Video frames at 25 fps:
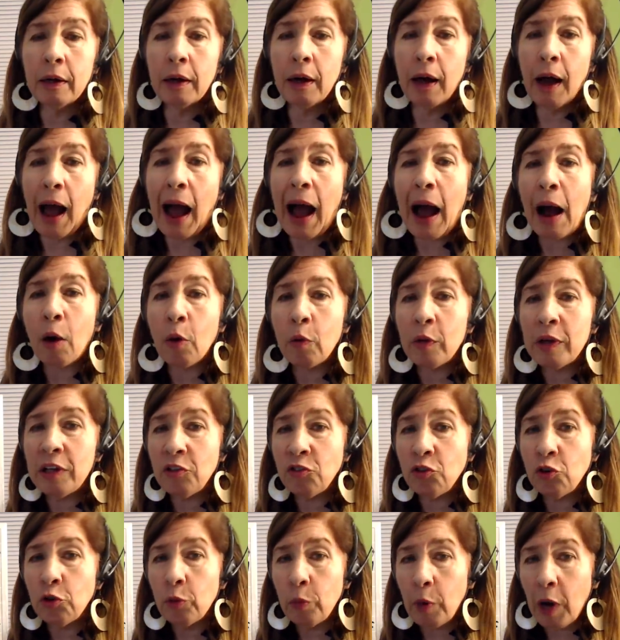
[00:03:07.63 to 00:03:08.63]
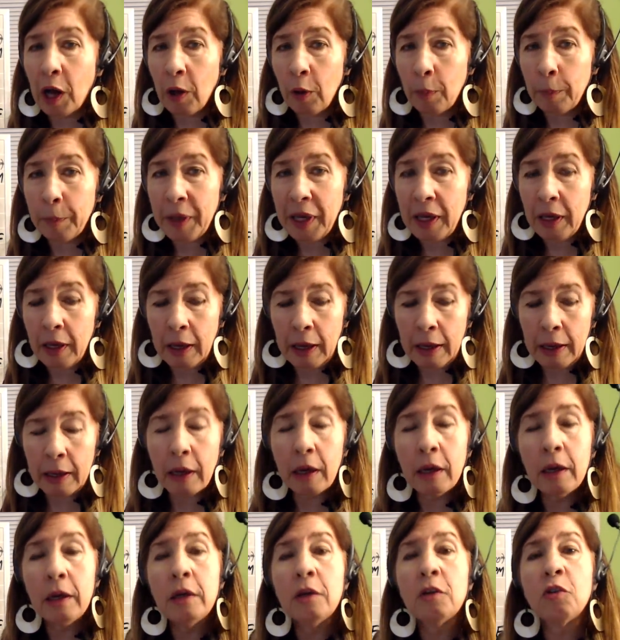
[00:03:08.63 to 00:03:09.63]
How is your well-being?
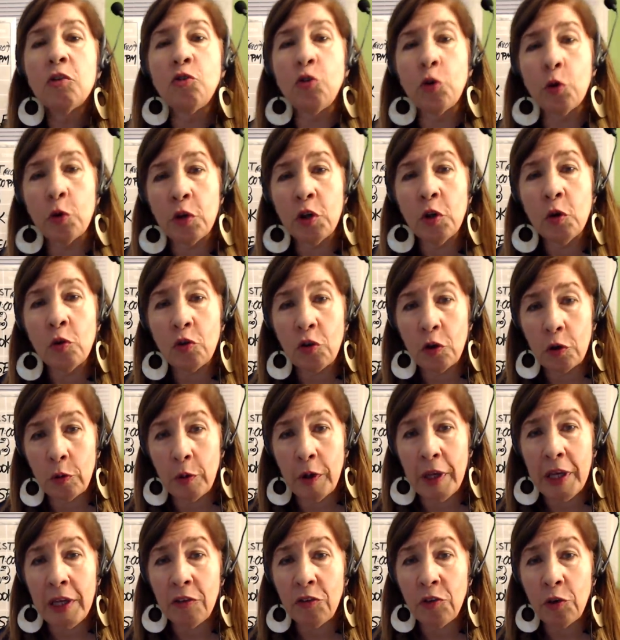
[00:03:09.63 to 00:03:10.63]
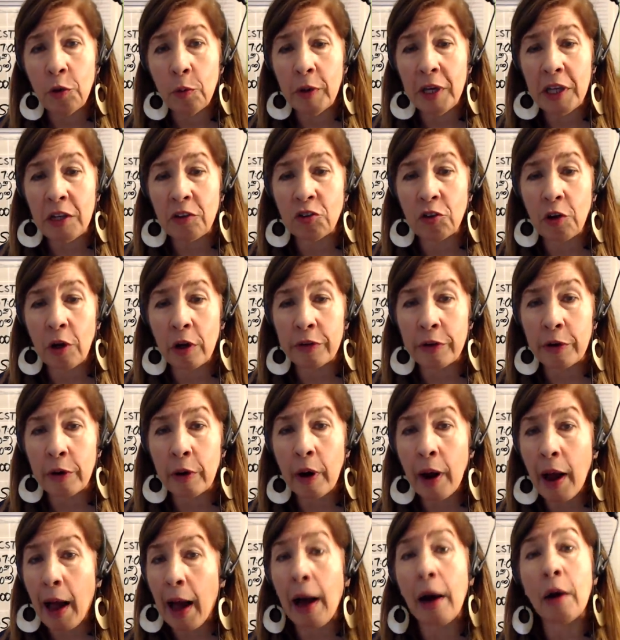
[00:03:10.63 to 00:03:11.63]
Do you tune into each other?
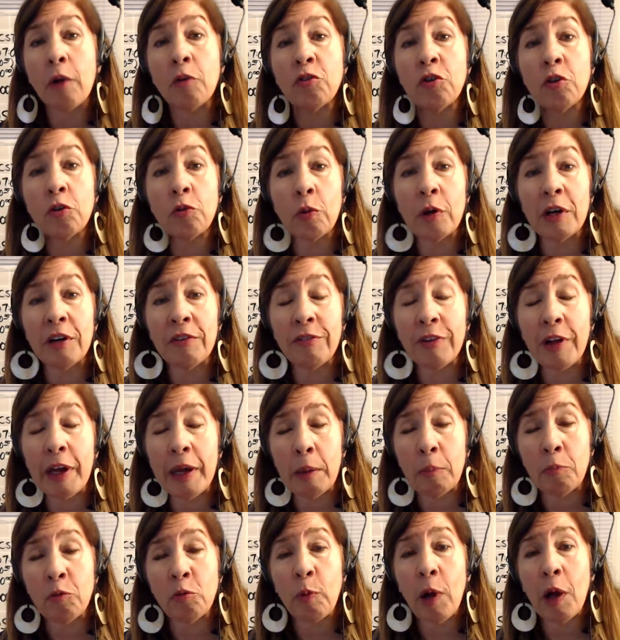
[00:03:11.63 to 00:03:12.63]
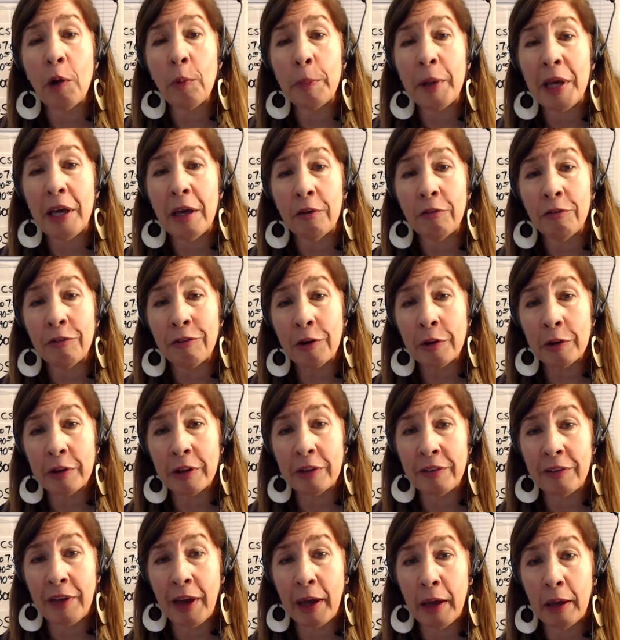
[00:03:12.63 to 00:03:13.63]
How's your twin flame's well-being for the
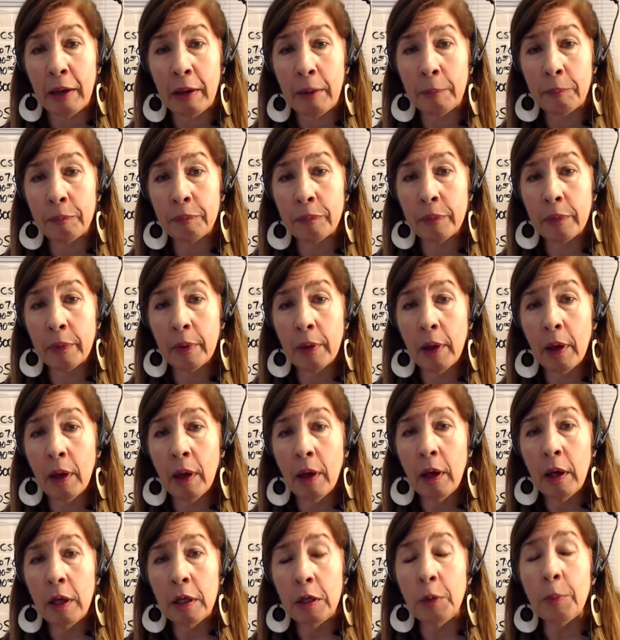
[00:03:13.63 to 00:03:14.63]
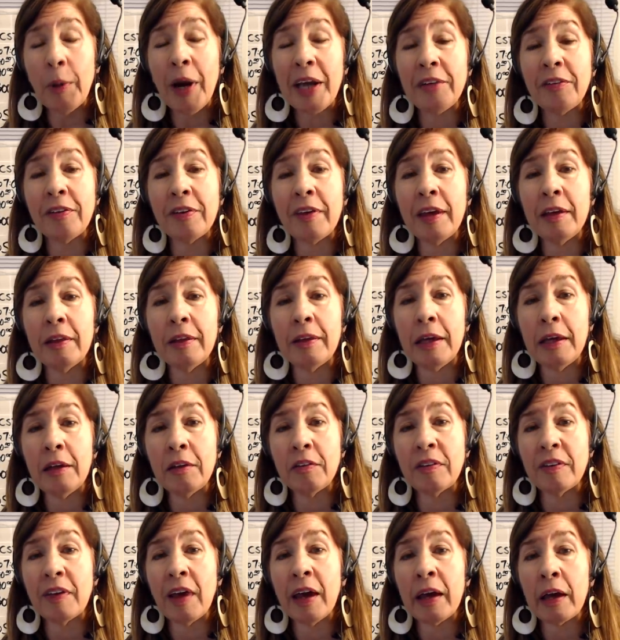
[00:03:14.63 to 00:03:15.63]
day? You might say
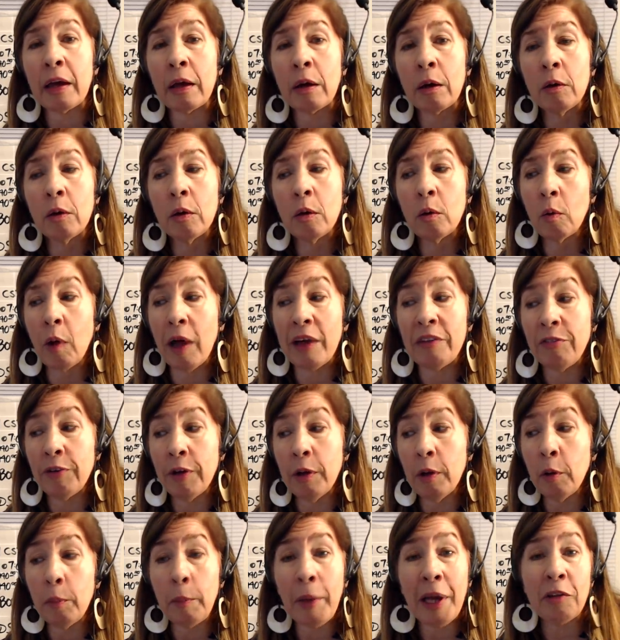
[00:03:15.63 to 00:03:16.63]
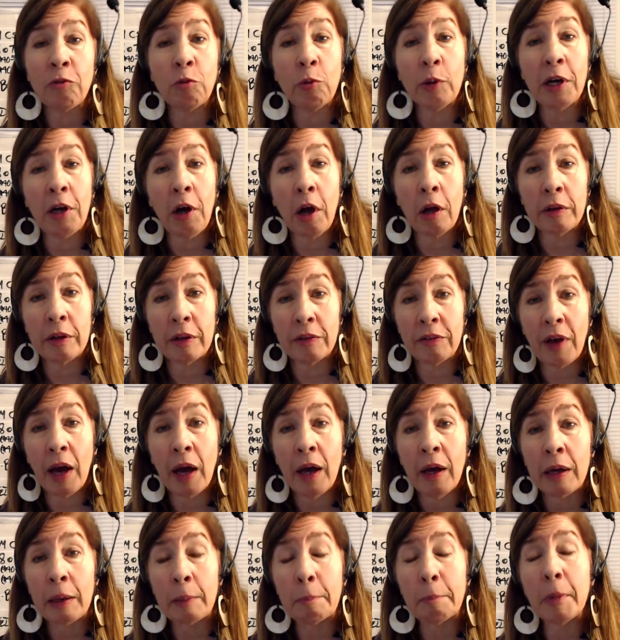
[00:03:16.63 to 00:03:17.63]
things like, well, I feel my twin all the
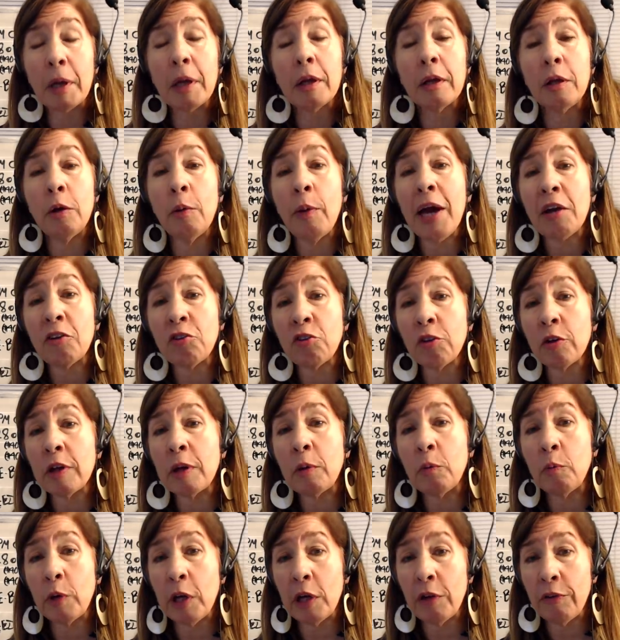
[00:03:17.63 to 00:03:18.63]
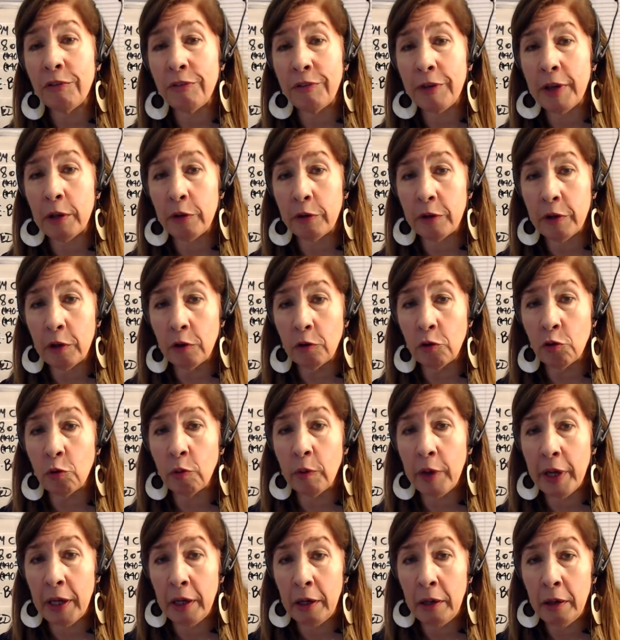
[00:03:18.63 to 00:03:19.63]
time. You actually will feel your
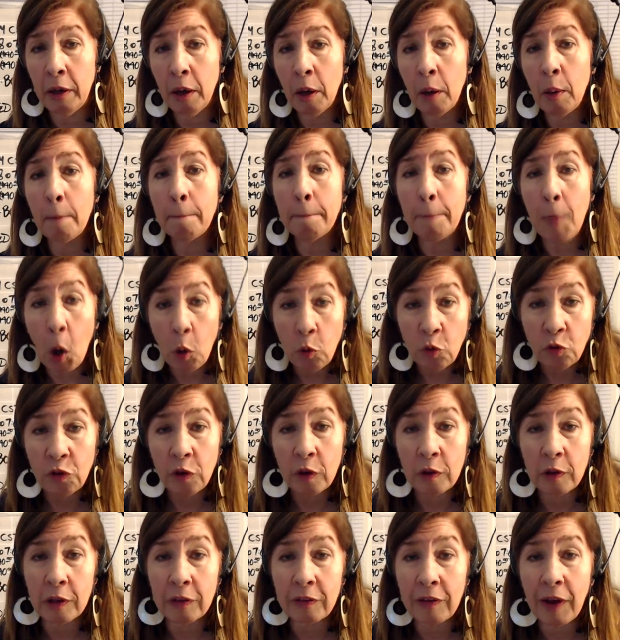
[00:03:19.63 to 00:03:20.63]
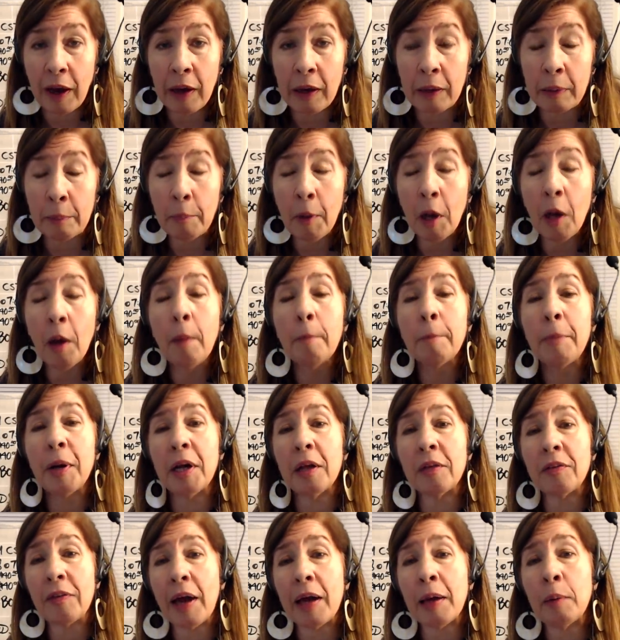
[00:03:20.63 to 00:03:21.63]
twin most of the time, but
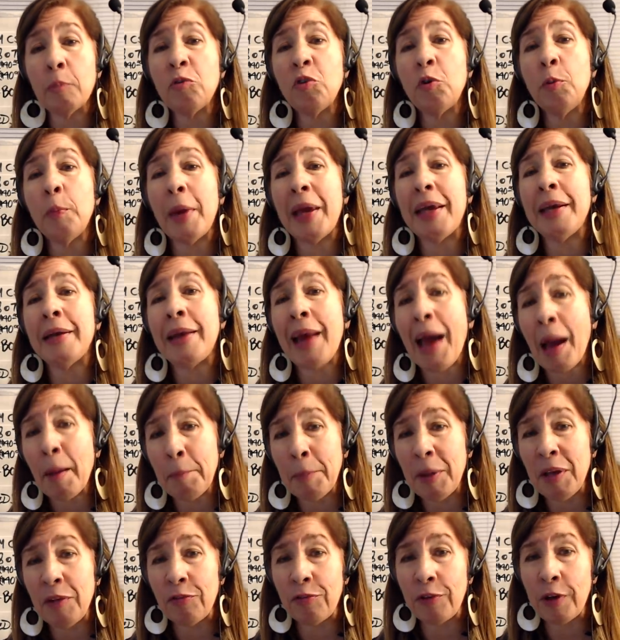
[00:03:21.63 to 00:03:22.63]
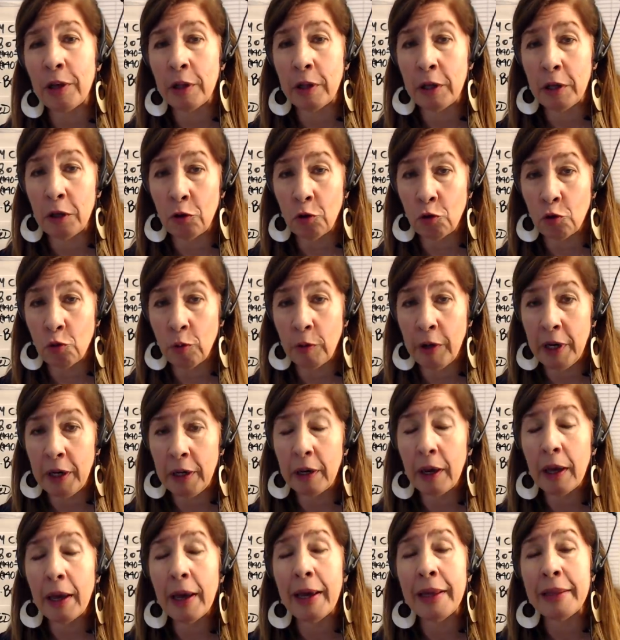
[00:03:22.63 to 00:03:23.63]
at times you may not be feeling your twin.
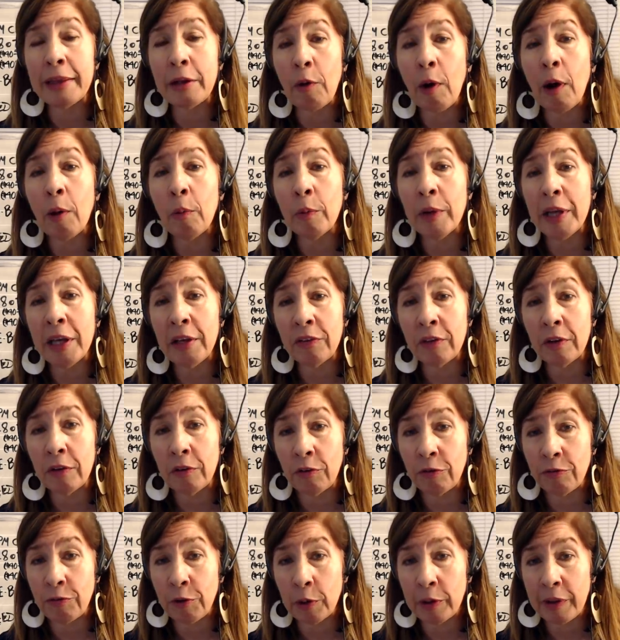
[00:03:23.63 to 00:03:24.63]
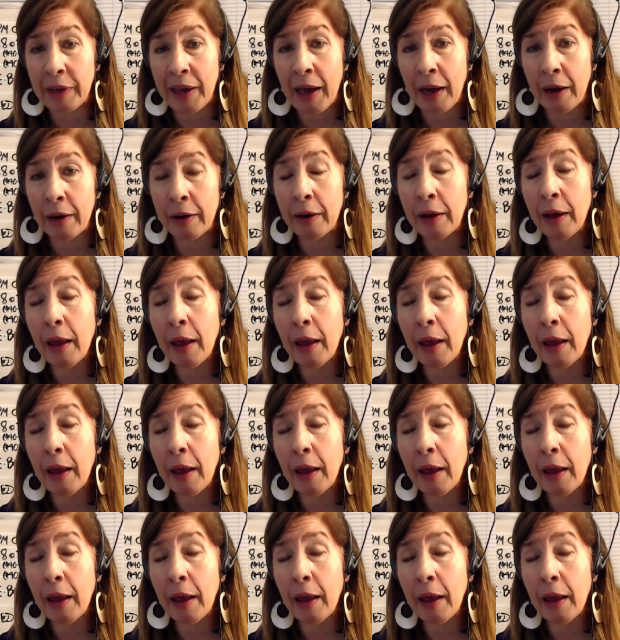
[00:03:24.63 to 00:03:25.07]
And there are reasons for that.